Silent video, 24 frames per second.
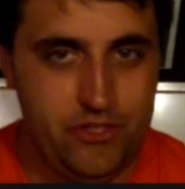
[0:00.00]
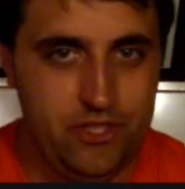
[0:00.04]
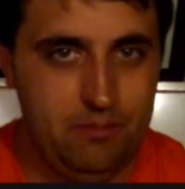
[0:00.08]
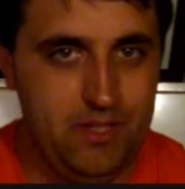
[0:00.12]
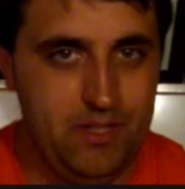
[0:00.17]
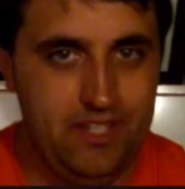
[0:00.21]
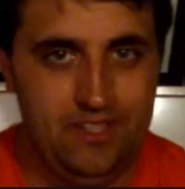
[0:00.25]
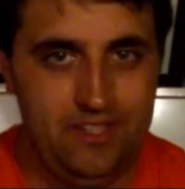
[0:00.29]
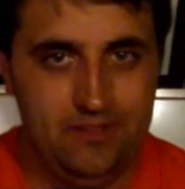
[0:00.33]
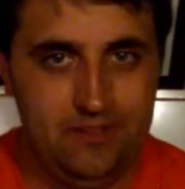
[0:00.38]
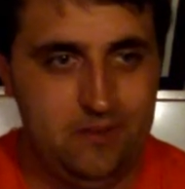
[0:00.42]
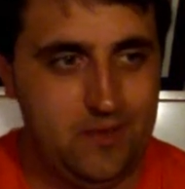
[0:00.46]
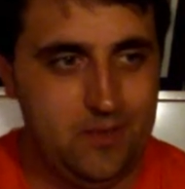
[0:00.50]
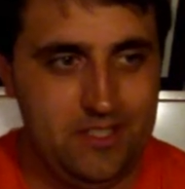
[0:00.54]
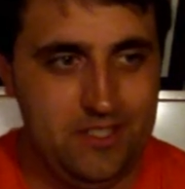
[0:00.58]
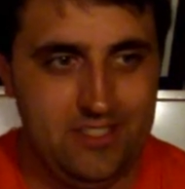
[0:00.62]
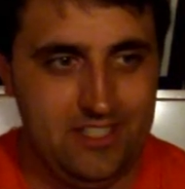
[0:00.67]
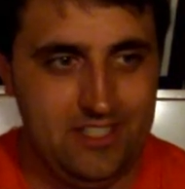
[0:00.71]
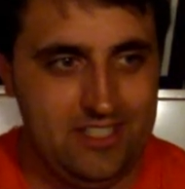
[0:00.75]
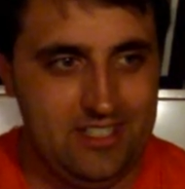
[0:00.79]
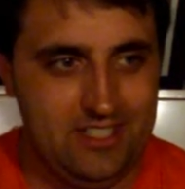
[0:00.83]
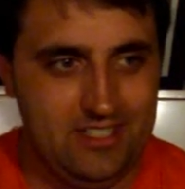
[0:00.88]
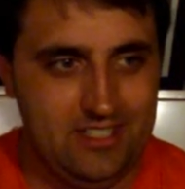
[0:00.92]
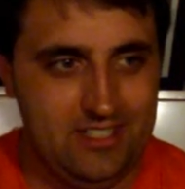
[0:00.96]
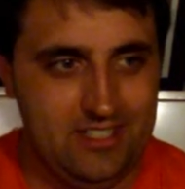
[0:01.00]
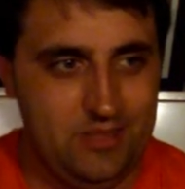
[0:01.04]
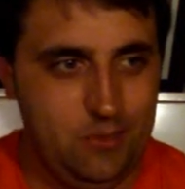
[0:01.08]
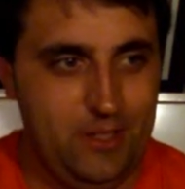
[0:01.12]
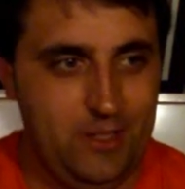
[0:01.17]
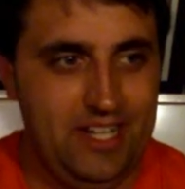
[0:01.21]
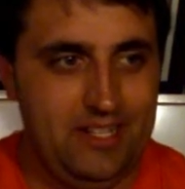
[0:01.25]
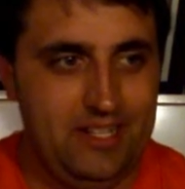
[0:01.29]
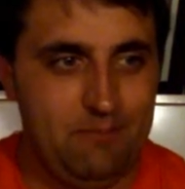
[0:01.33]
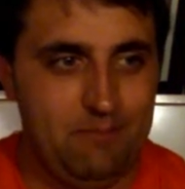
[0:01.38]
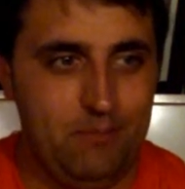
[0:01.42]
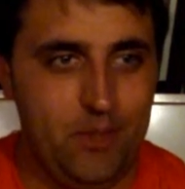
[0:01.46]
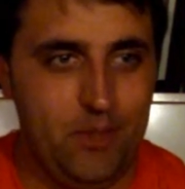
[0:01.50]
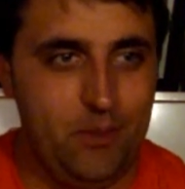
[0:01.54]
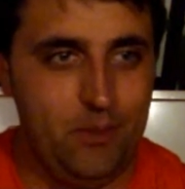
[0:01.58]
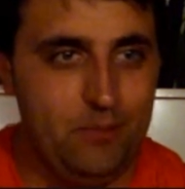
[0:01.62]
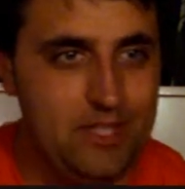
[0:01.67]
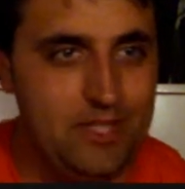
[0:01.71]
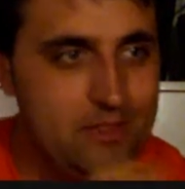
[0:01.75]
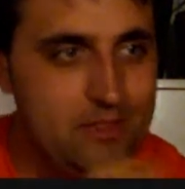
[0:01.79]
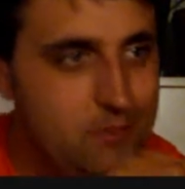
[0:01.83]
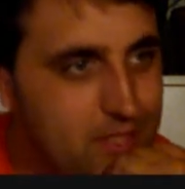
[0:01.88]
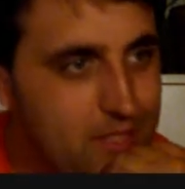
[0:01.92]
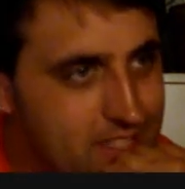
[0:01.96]
but it was such a sweet
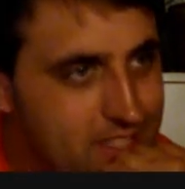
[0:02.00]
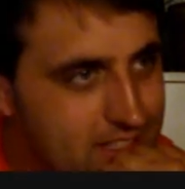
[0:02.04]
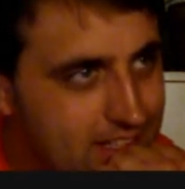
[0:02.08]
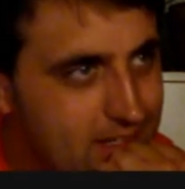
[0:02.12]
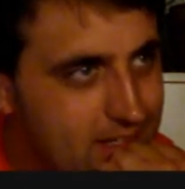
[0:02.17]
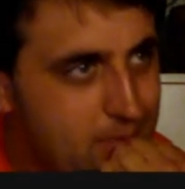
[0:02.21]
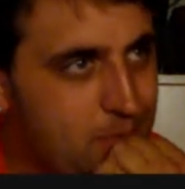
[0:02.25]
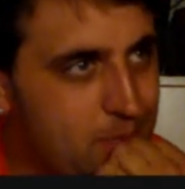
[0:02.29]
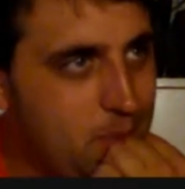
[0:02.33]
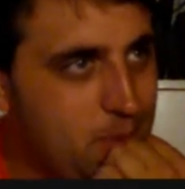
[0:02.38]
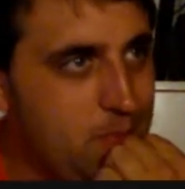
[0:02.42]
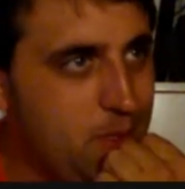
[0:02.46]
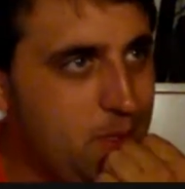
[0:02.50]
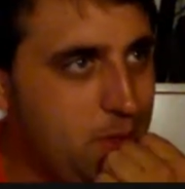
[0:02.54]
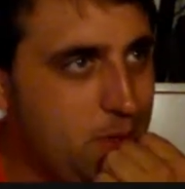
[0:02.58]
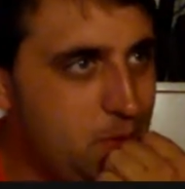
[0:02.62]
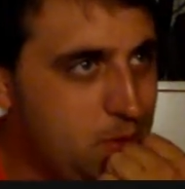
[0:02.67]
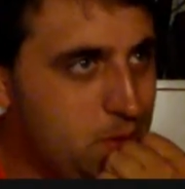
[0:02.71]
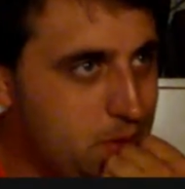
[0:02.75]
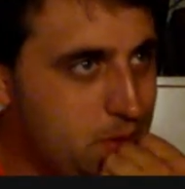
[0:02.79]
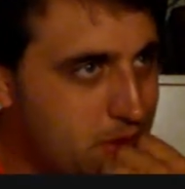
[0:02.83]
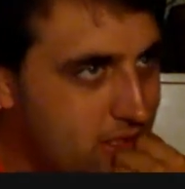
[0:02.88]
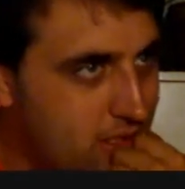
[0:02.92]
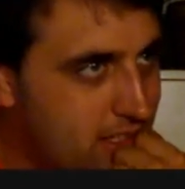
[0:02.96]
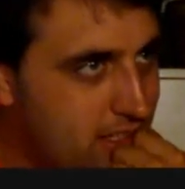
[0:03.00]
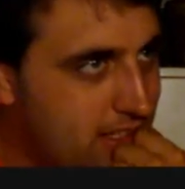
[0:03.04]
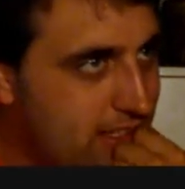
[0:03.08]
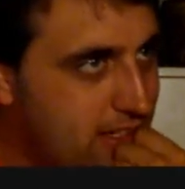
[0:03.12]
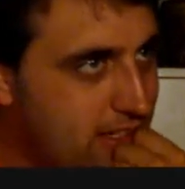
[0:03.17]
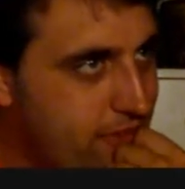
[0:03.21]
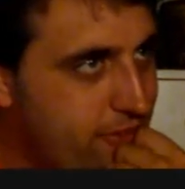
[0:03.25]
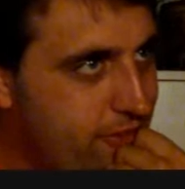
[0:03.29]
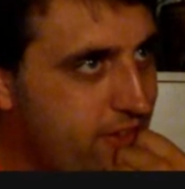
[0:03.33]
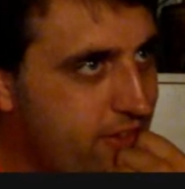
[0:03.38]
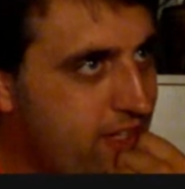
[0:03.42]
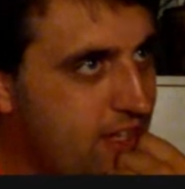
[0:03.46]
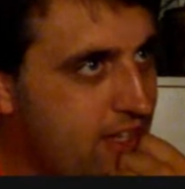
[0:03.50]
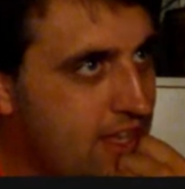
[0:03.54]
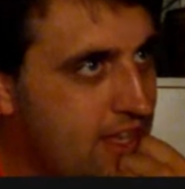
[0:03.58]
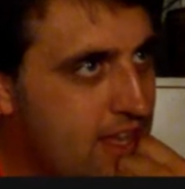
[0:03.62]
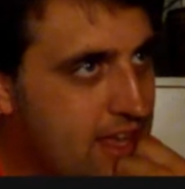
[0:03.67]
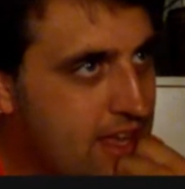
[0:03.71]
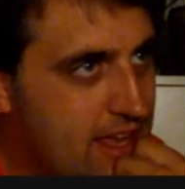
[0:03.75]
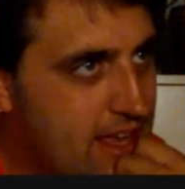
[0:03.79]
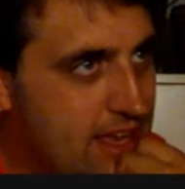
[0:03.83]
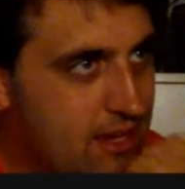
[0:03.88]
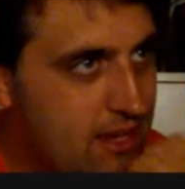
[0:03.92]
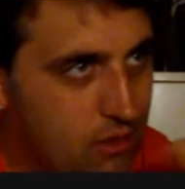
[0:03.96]
moment with the proposal and everything.
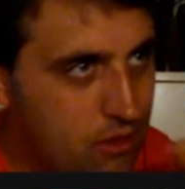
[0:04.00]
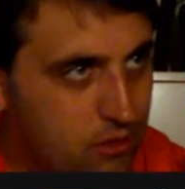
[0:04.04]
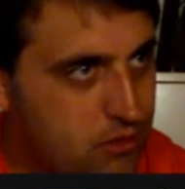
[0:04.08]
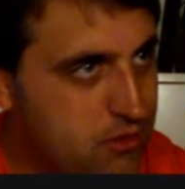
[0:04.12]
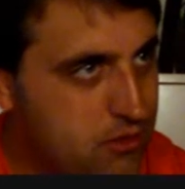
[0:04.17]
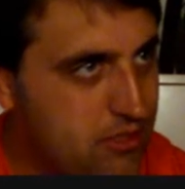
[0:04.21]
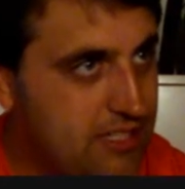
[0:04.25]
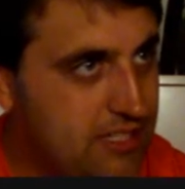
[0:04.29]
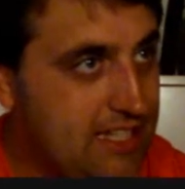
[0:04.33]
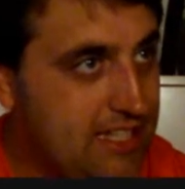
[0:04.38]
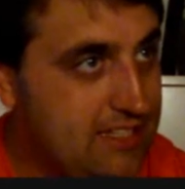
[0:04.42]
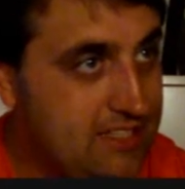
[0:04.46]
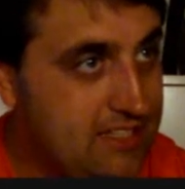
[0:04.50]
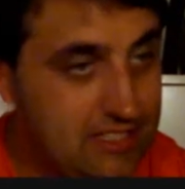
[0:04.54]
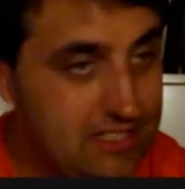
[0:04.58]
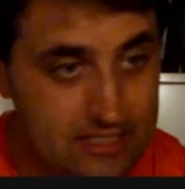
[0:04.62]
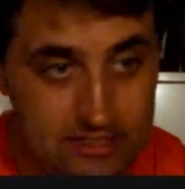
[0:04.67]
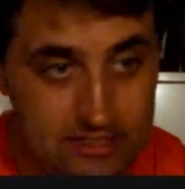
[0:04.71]
And also that